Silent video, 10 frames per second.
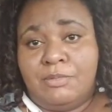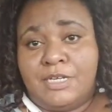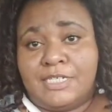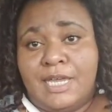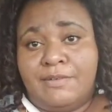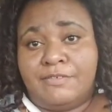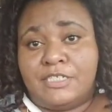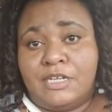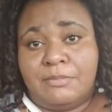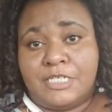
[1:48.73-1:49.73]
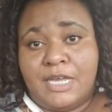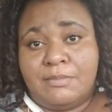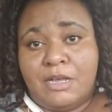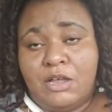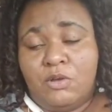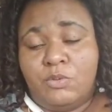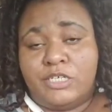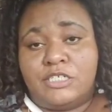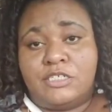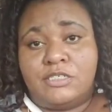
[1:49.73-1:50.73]
because I have a summertime cold,
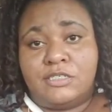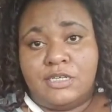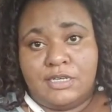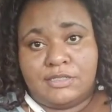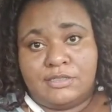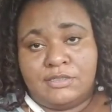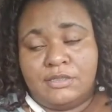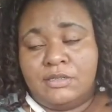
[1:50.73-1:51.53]
which sucks.